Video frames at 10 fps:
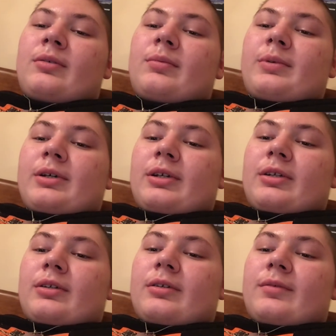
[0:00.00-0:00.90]

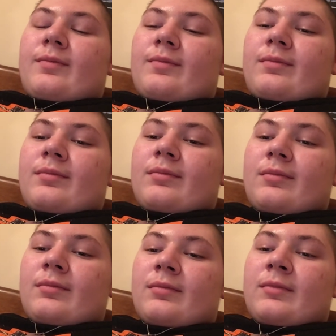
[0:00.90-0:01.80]
But, um,
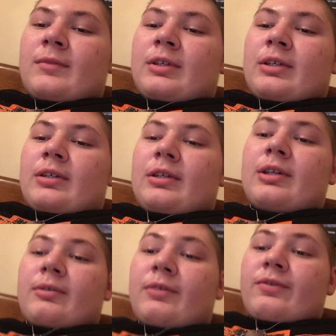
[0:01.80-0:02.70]

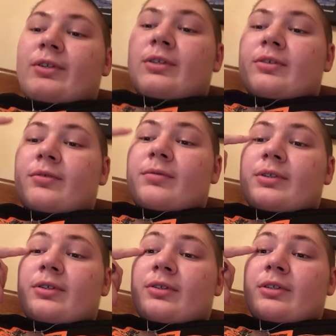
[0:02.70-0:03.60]
yeah, we finished
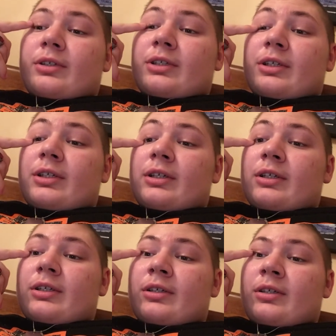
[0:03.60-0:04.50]
Return of the
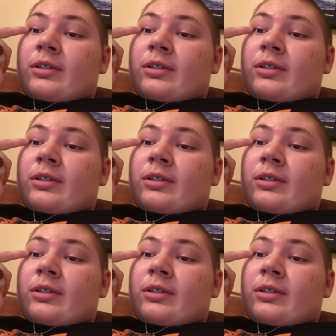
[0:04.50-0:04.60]
Jedi,